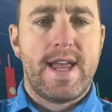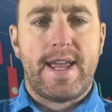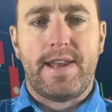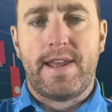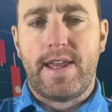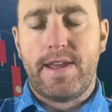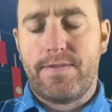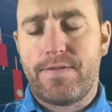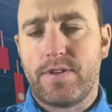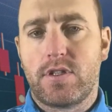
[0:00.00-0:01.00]
And
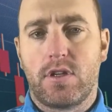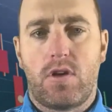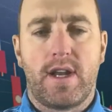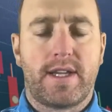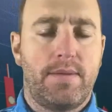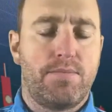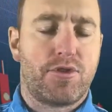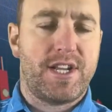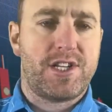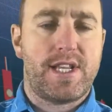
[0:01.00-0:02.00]
if Solana can
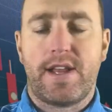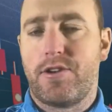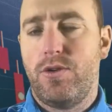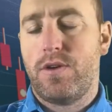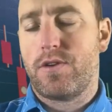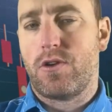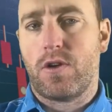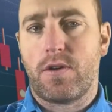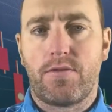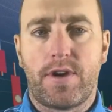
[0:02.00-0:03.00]
breach that
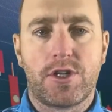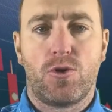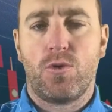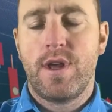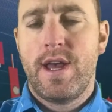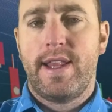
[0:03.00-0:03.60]
$200 threshold,